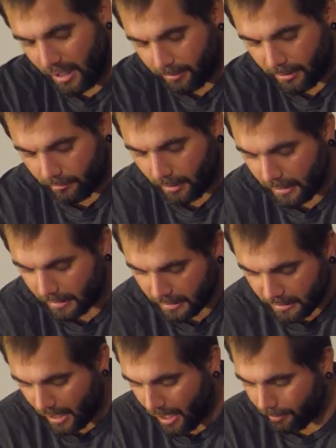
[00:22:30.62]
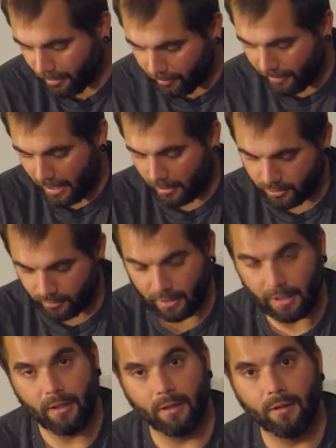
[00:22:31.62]
kept it right at the top of the pouch
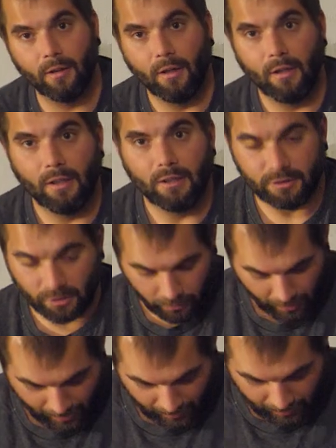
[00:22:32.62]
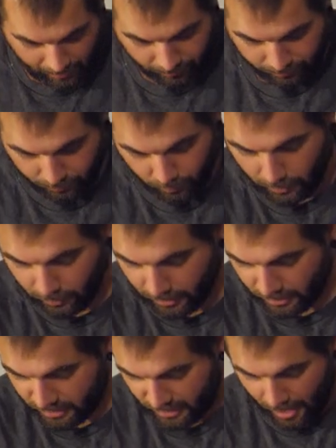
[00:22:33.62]
right here, so that if we were
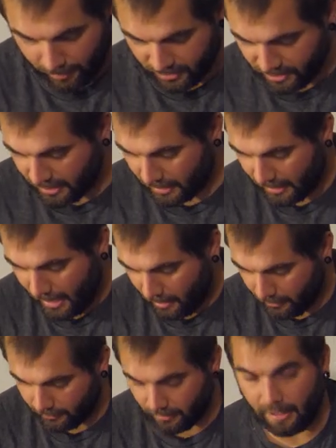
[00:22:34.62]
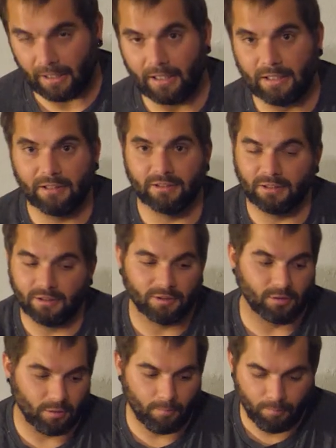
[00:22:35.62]
gonna stop and sit down, I could easily
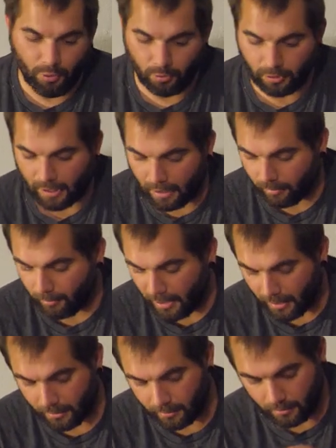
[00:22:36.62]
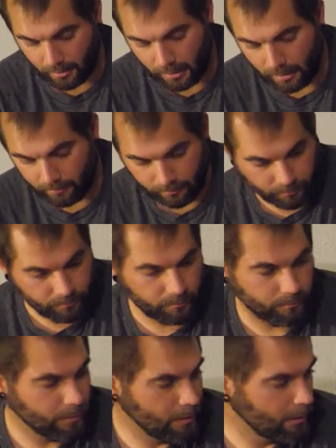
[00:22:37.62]
just pull it out of my um,
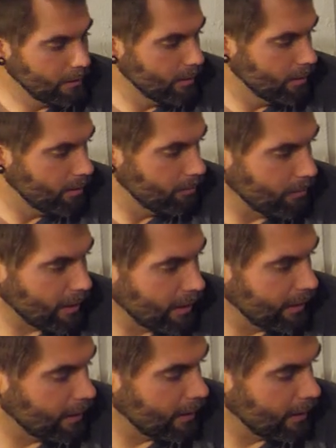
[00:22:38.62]
my